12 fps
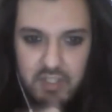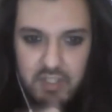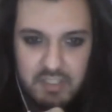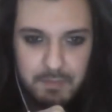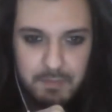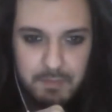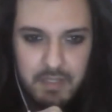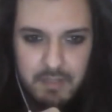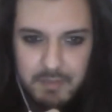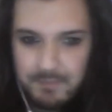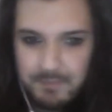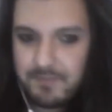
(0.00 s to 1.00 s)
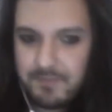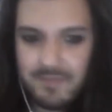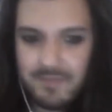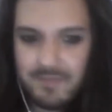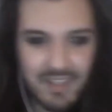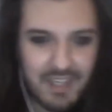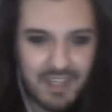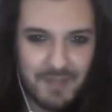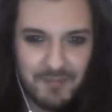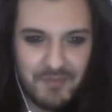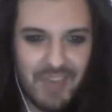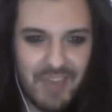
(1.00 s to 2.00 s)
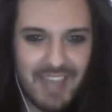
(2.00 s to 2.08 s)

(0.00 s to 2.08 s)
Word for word: Sorry, just burped. Um,